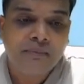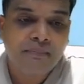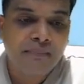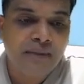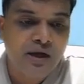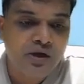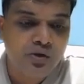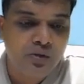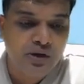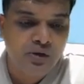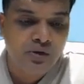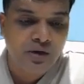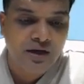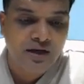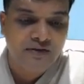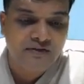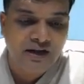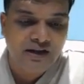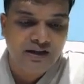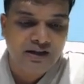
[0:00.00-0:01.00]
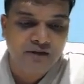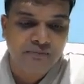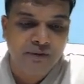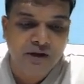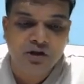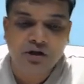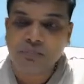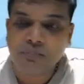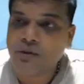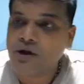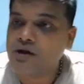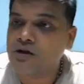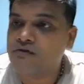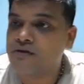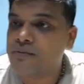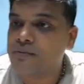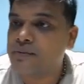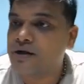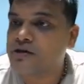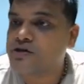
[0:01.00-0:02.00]
make sure you understand this particular point of
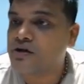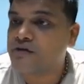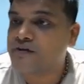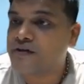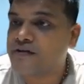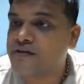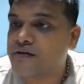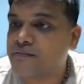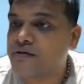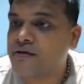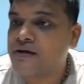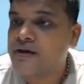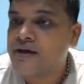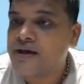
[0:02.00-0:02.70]
limitation of SM.